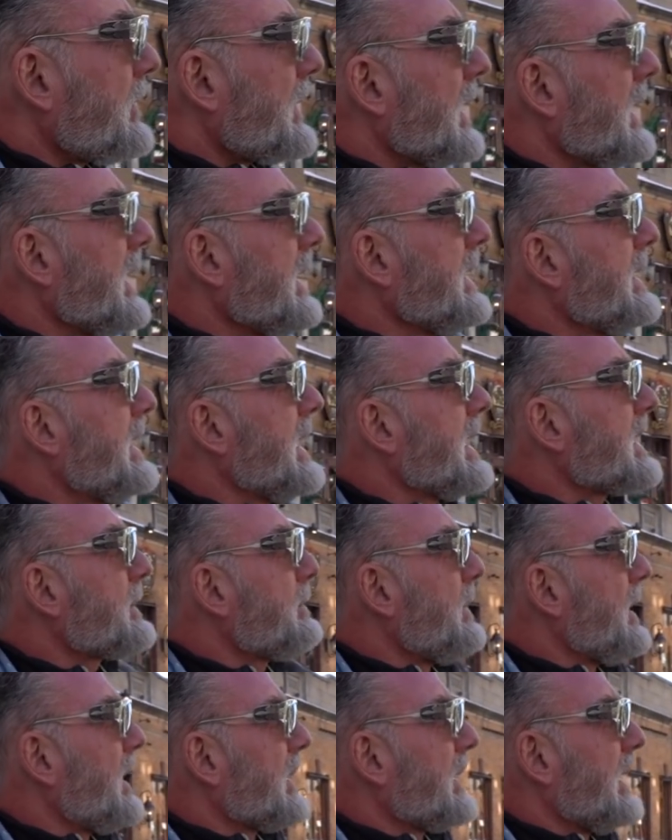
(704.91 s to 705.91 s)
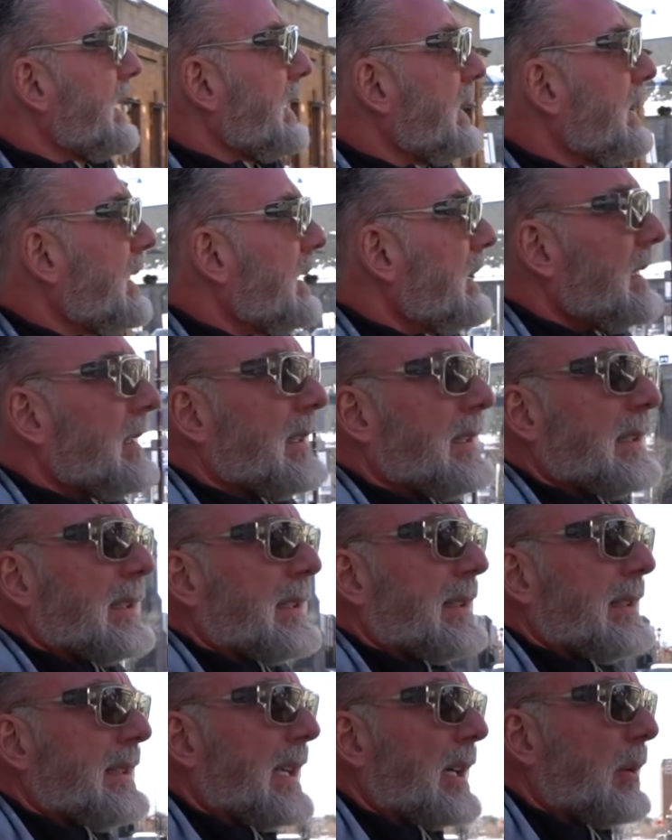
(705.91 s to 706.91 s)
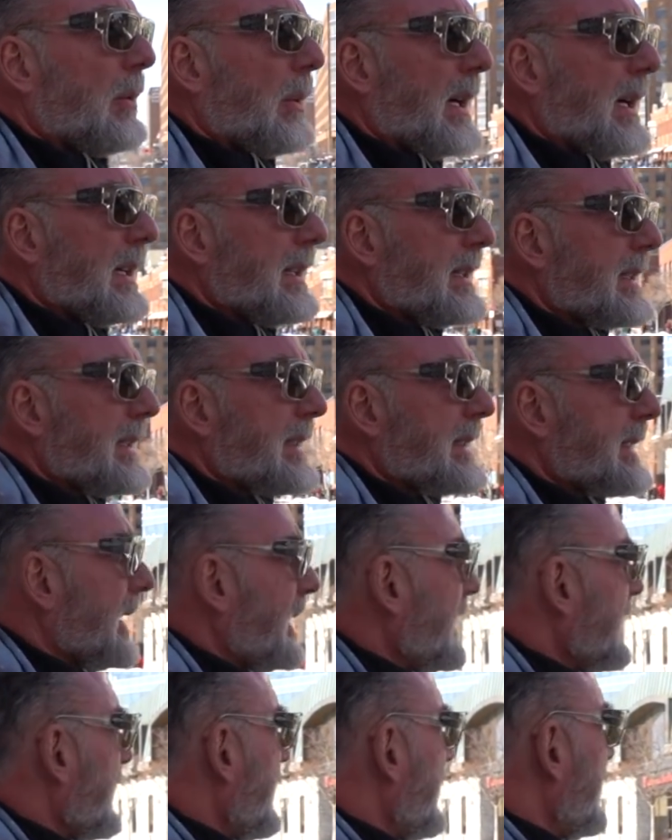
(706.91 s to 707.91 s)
in this building, there was the